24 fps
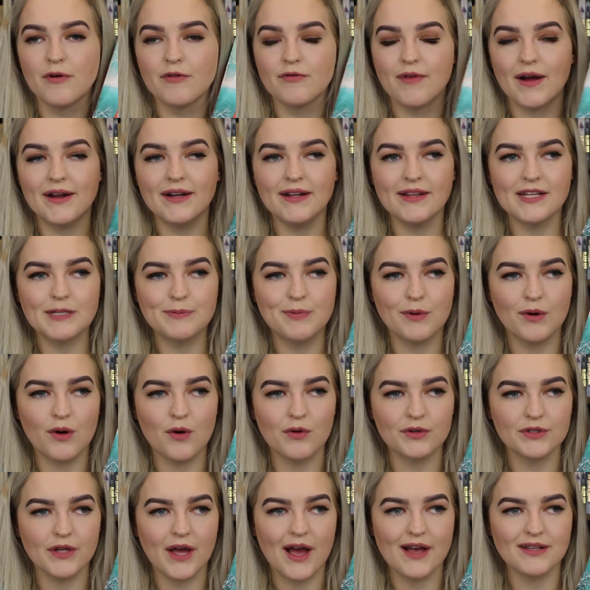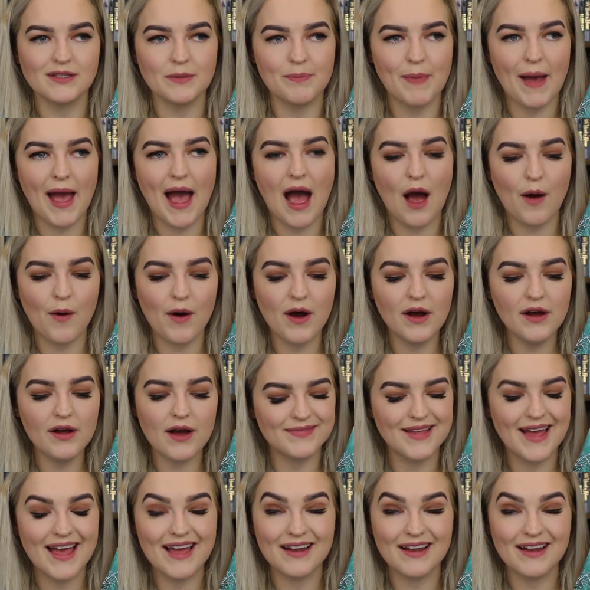Red in this book also has a power,